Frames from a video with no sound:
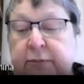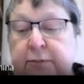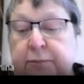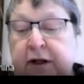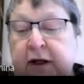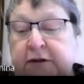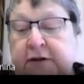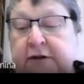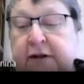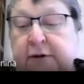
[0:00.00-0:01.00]

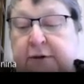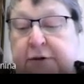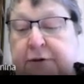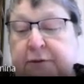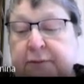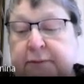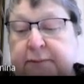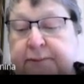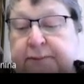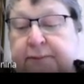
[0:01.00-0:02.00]
plus LQ,
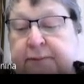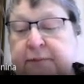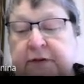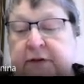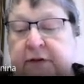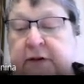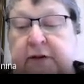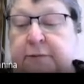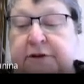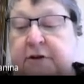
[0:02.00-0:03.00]

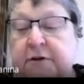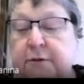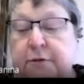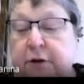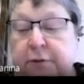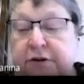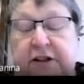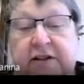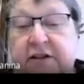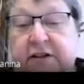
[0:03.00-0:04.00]
we still don't know it.
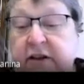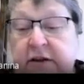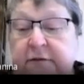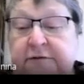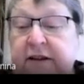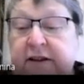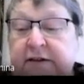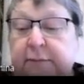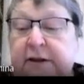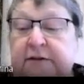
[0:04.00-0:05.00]
There are still very
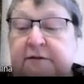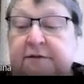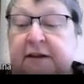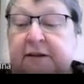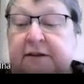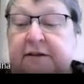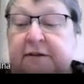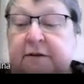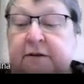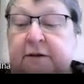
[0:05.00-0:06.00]
many
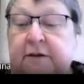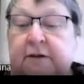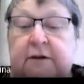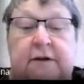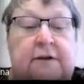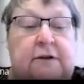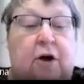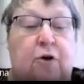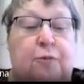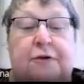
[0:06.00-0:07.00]
very
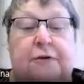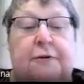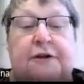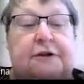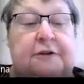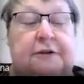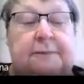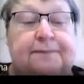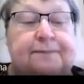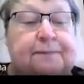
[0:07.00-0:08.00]
open questions.
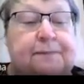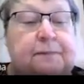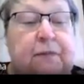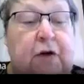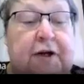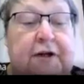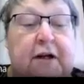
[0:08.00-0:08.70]
Okay,